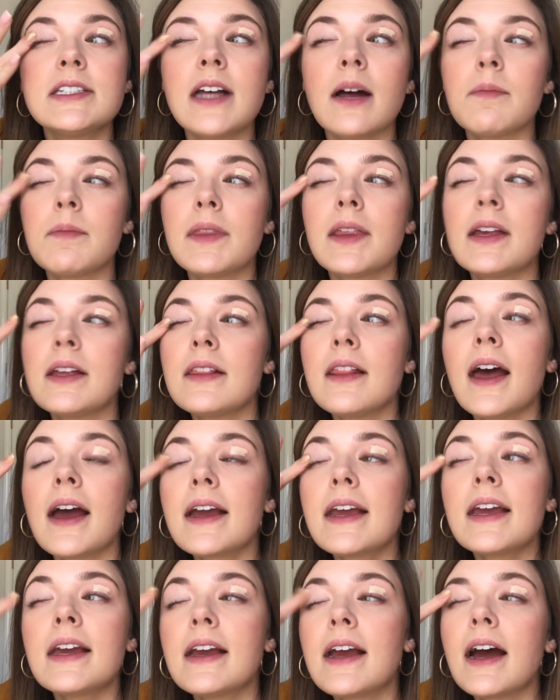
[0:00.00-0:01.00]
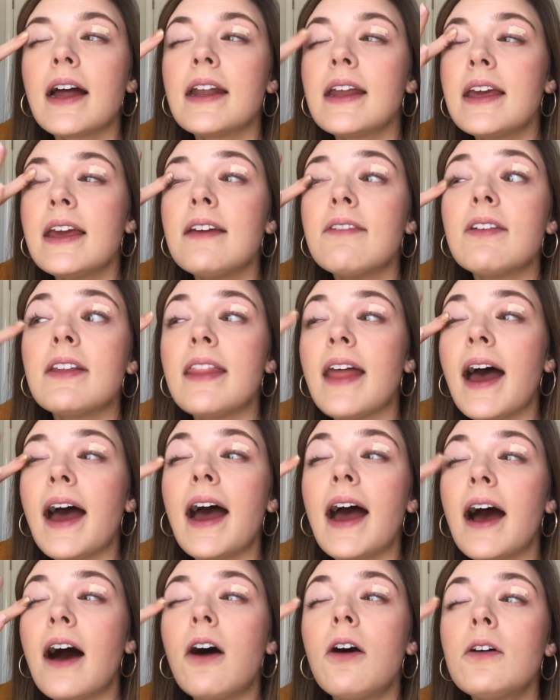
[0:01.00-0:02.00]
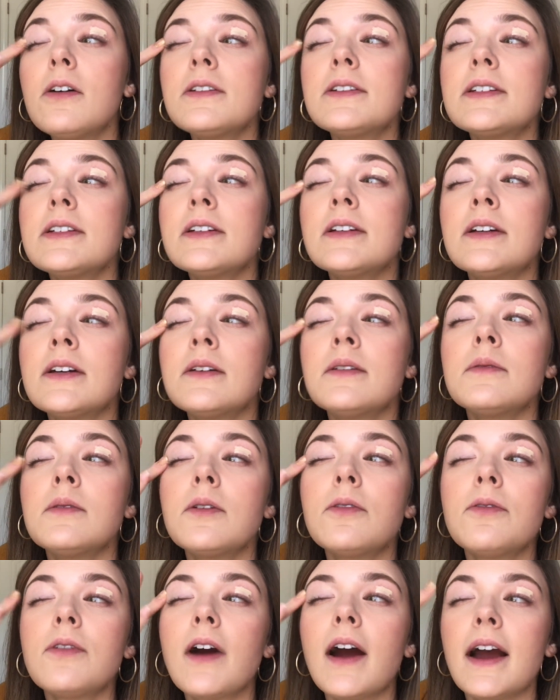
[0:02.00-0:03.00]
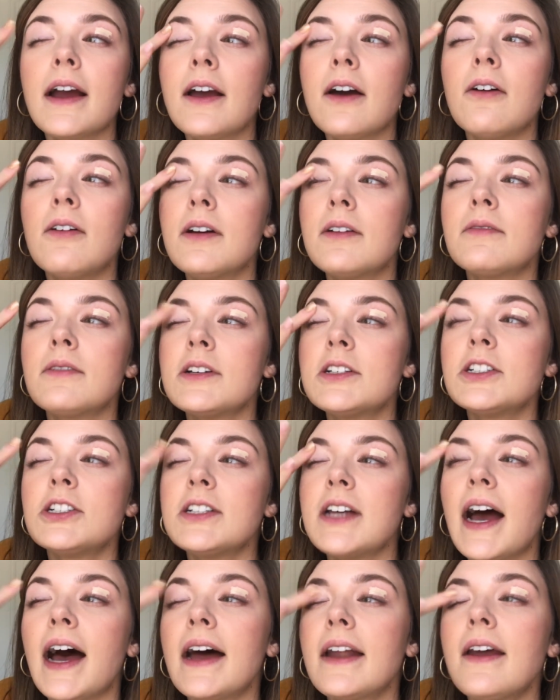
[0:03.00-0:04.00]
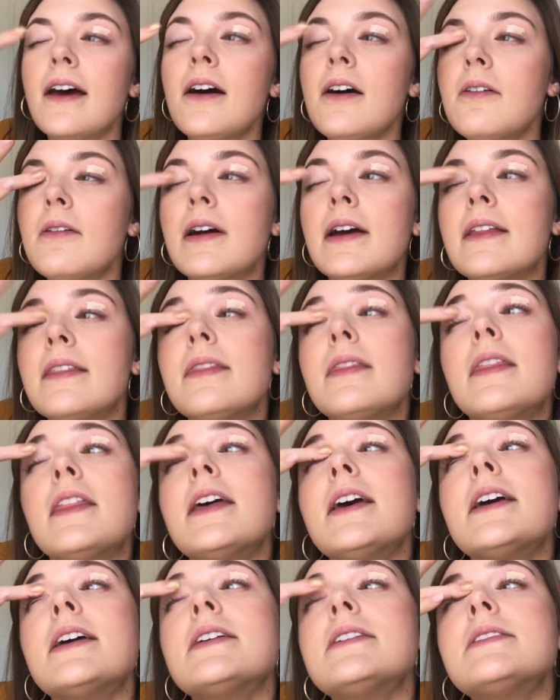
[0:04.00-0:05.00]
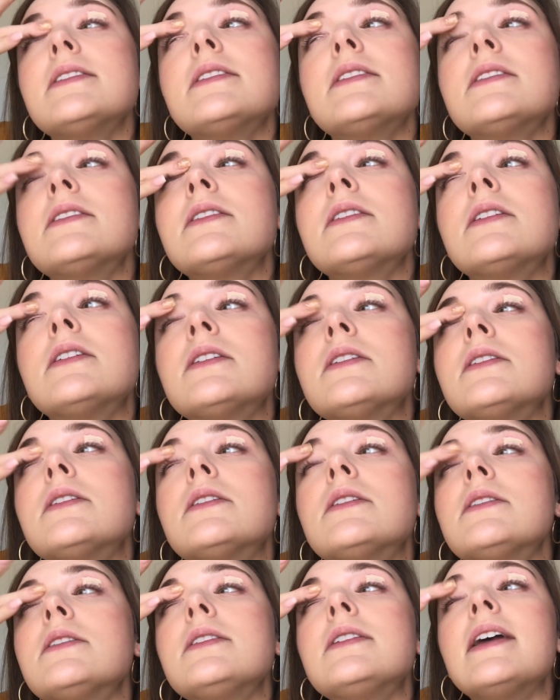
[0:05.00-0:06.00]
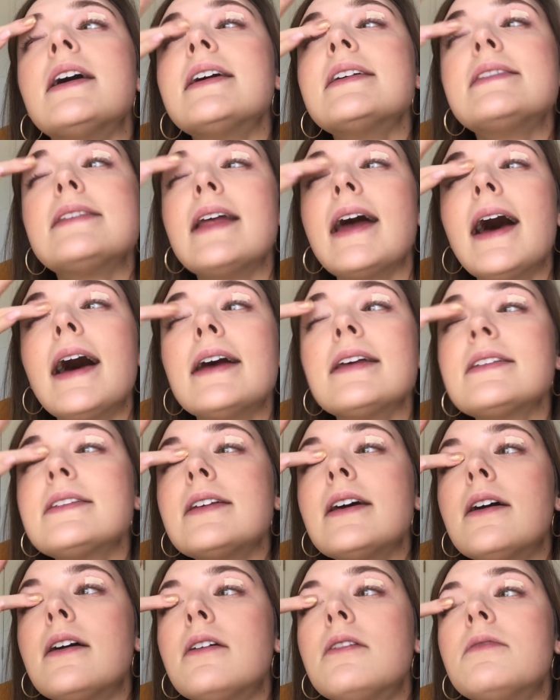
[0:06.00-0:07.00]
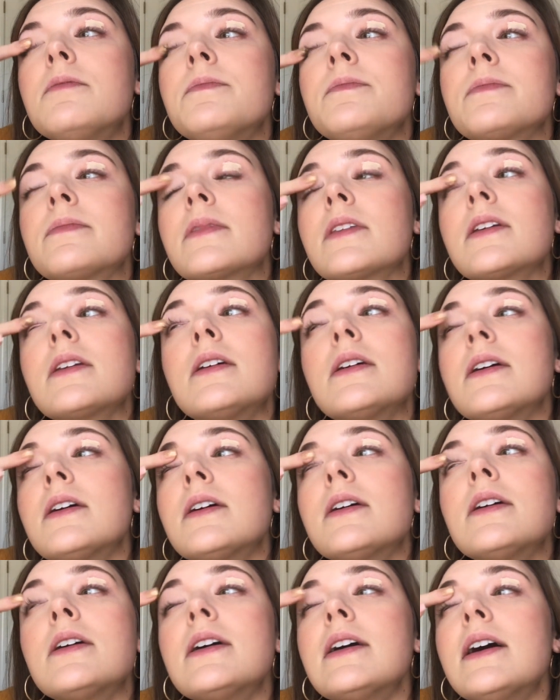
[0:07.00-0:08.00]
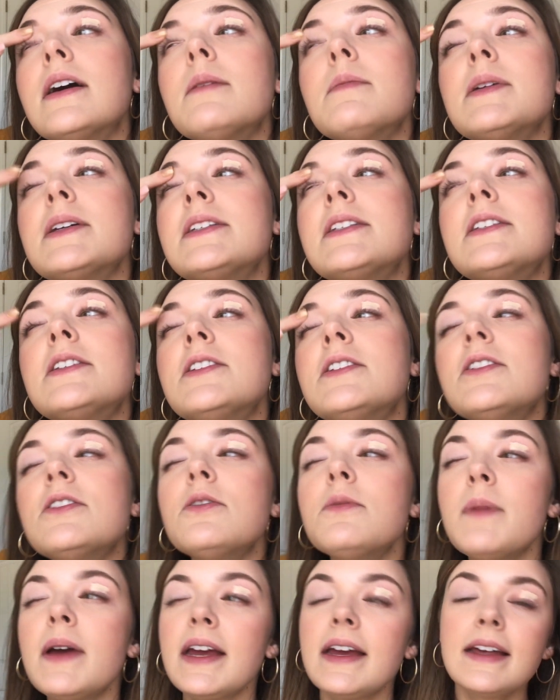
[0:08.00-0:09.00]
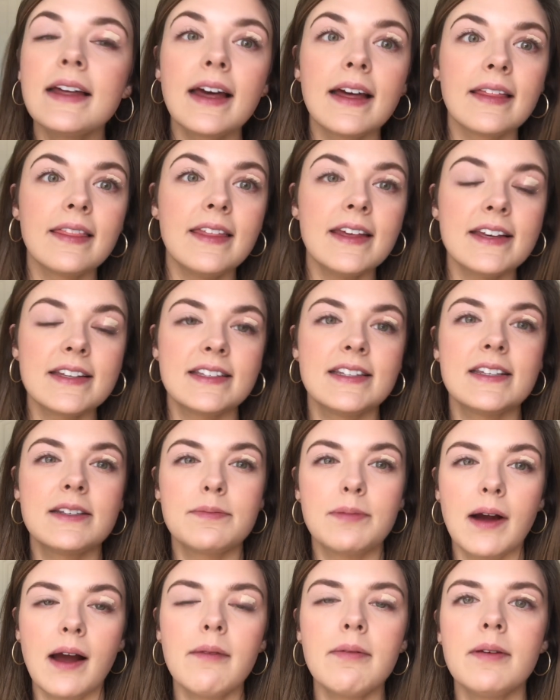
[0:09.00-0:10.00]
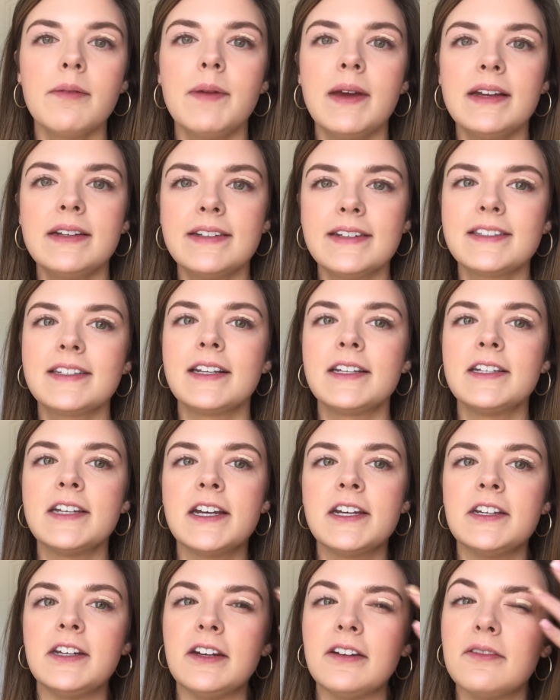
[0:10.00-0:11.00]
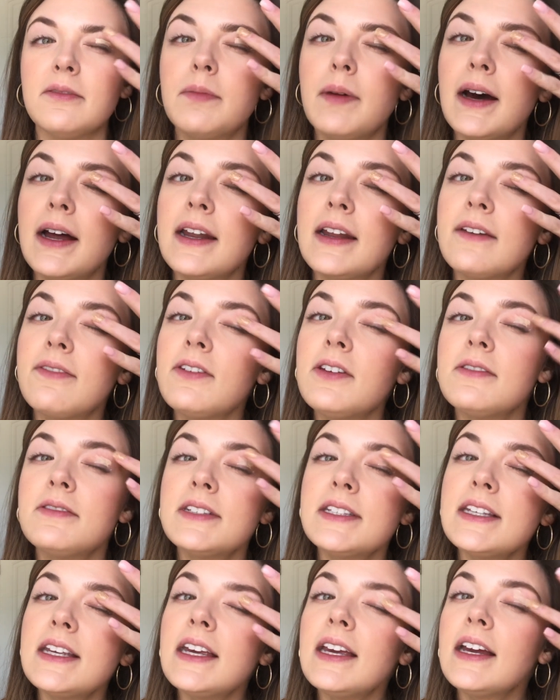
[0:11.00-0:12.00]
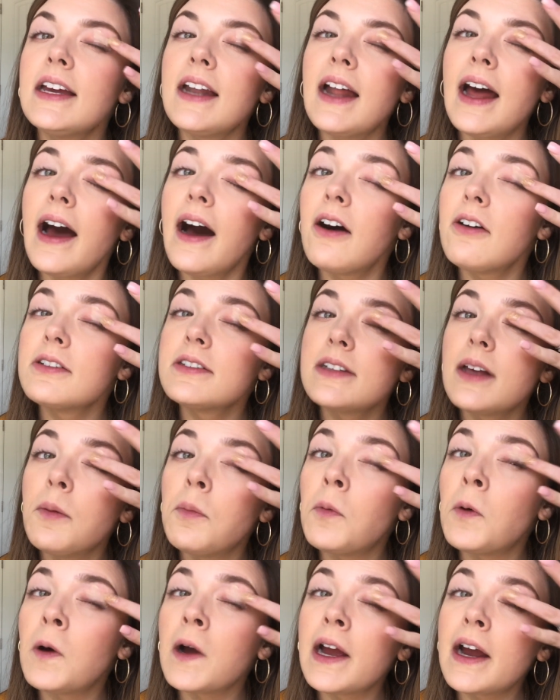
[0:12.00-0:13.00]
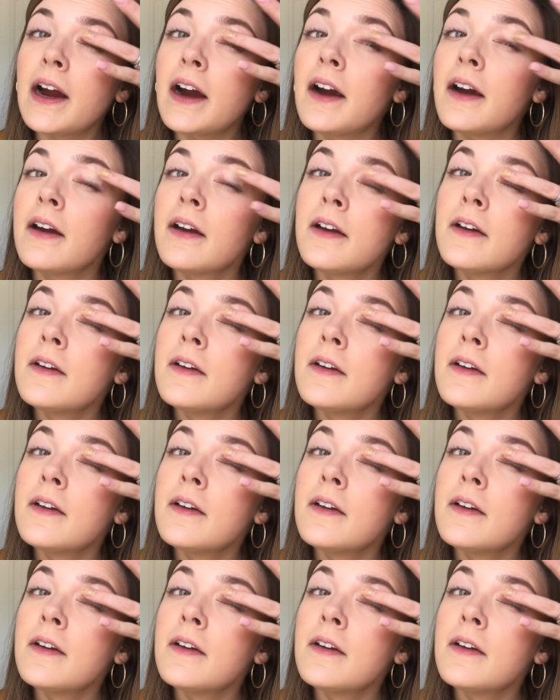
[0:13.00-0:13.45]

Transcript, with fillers: something that can kind of even that out before I go in with shadow and this does that. So I'm assuming this is probably being discontinued, but if you see it out somewhere